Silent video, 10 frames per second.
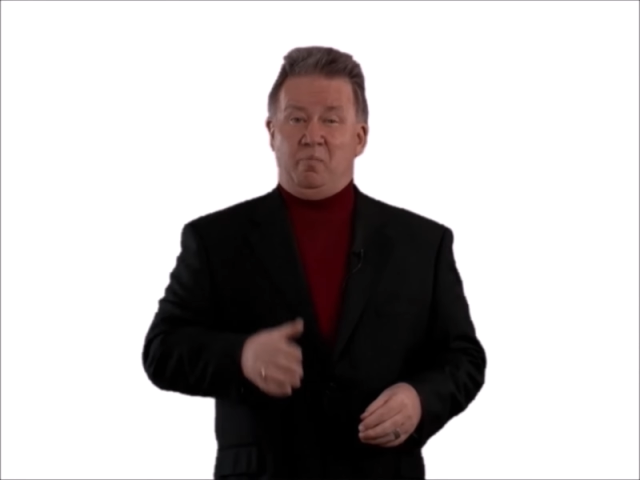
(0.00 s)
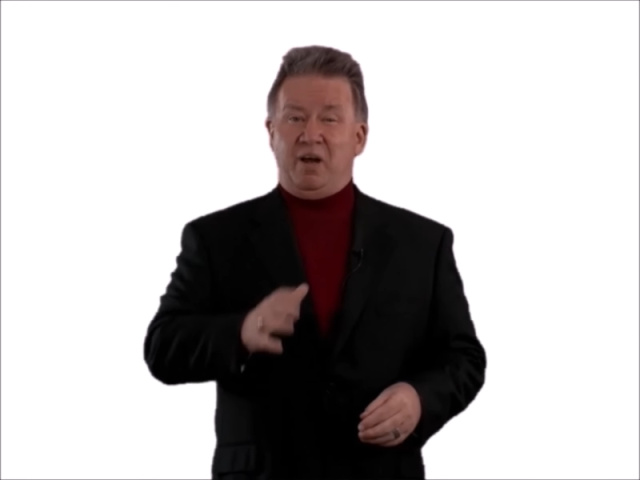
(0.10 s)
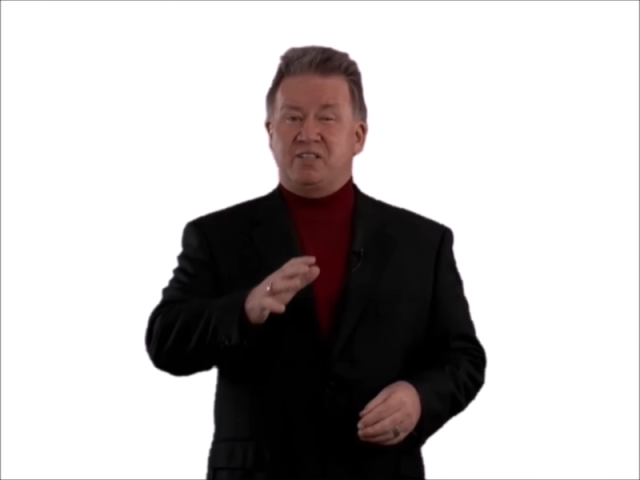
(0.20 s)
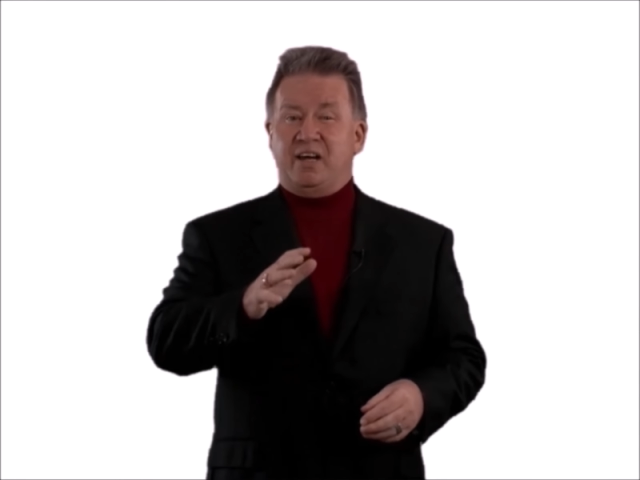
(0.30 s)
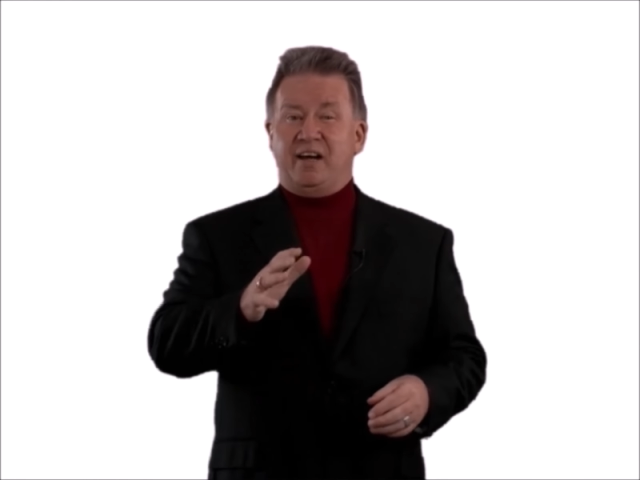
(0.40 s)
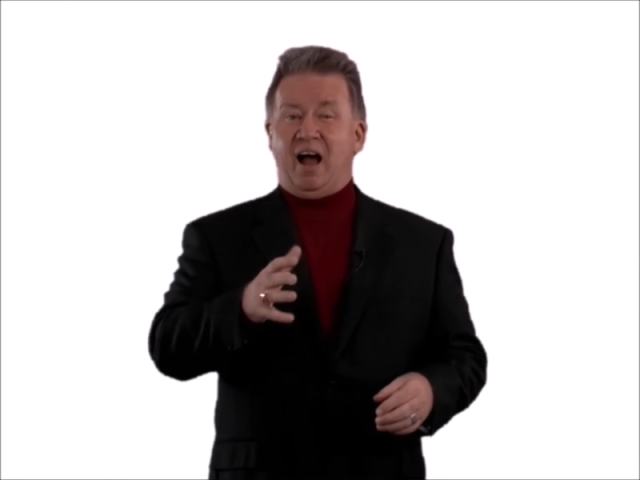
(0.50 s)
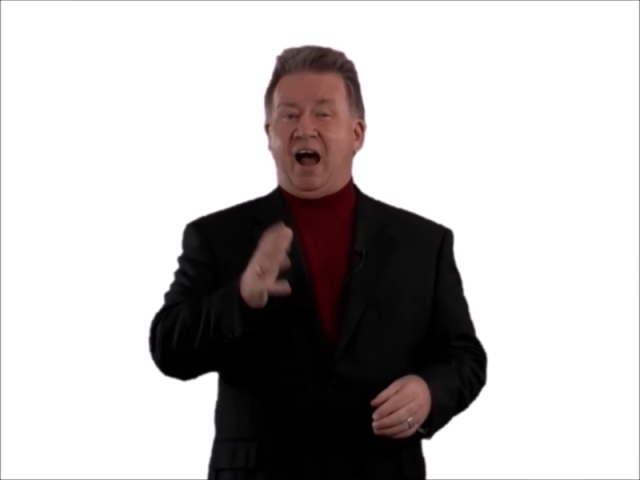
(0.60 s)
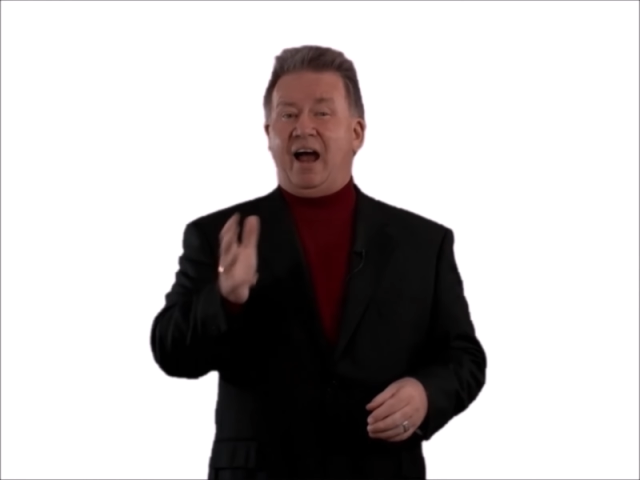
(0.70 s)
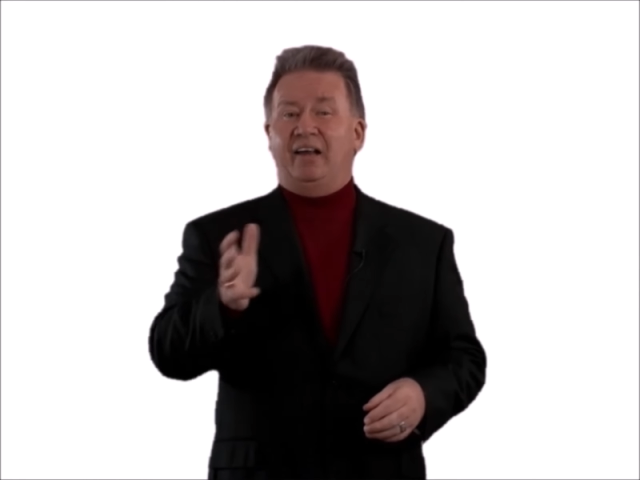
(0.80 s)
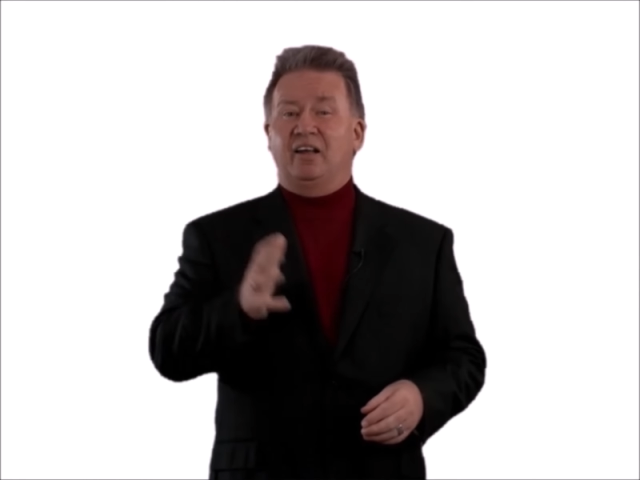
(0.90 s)
Maintain a
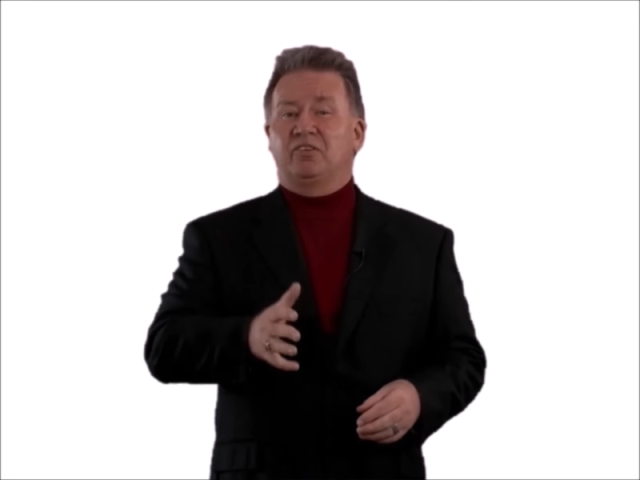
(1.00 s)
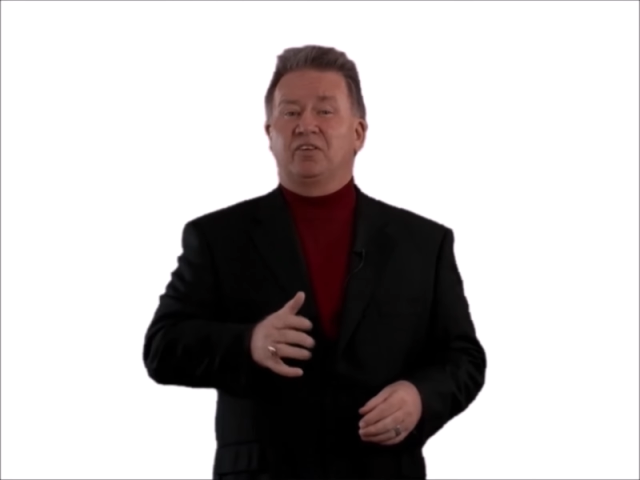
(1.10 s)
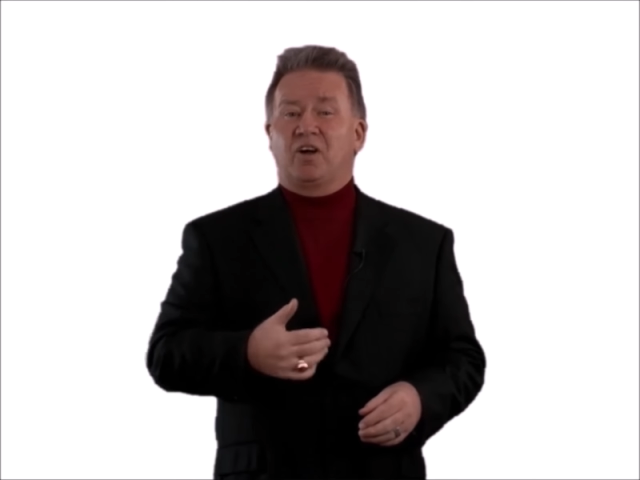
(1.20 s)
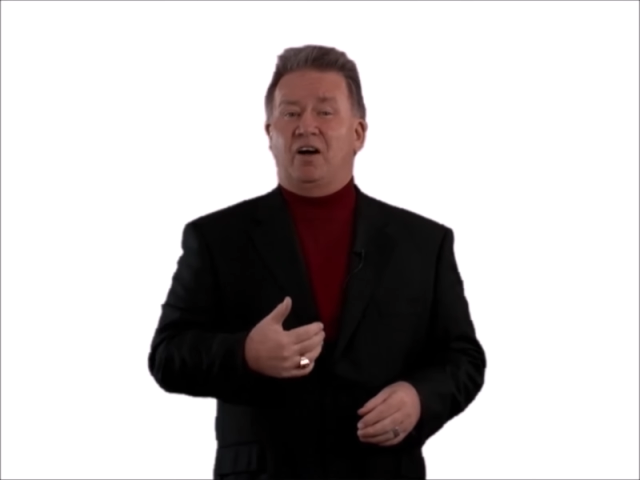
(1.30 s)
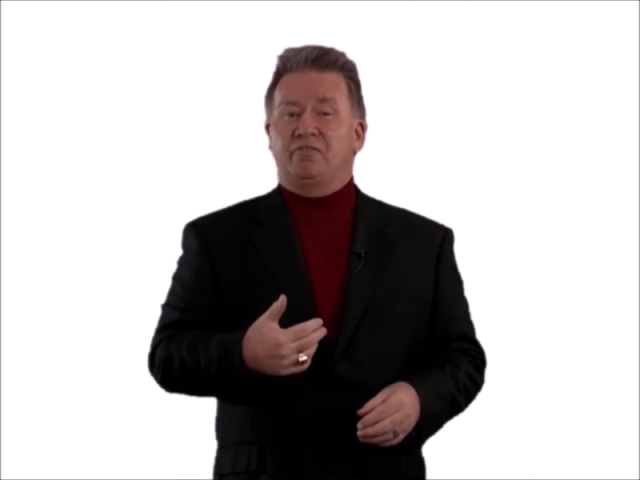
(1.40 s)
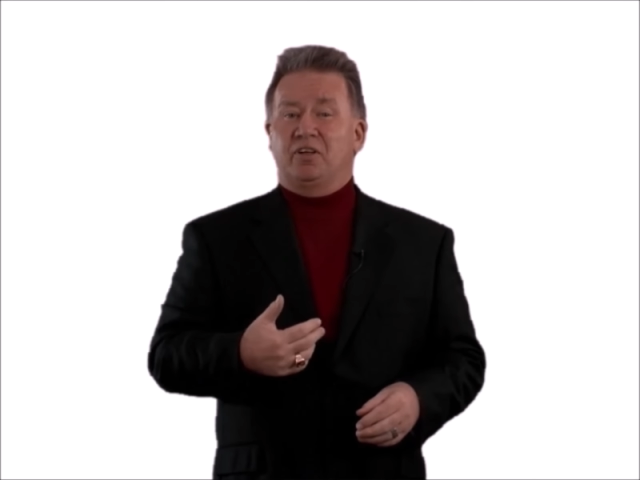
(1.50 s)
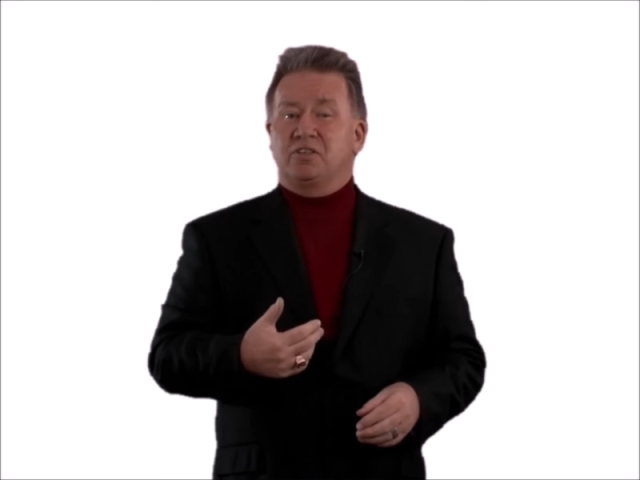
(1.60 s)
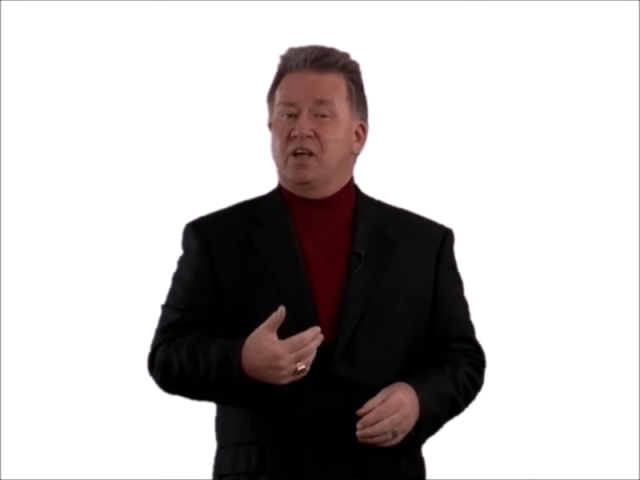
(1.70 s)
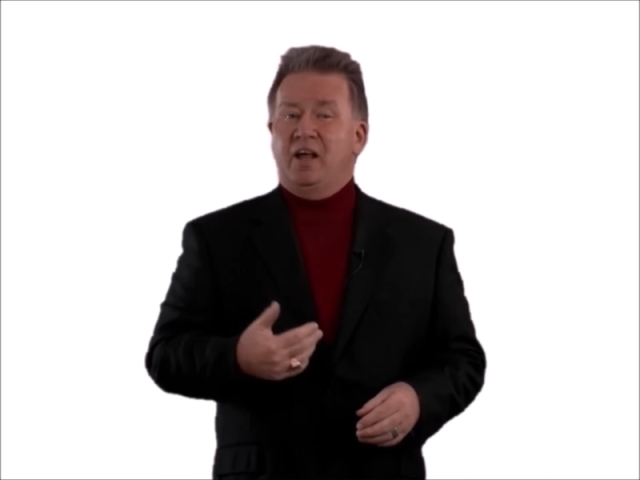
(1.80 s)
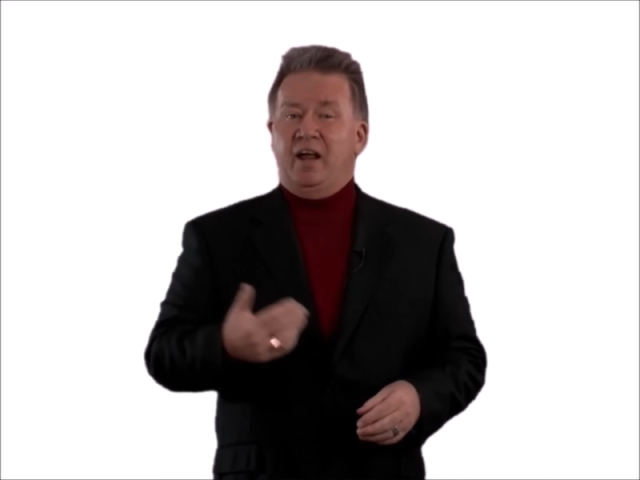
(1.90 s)
high level of confidence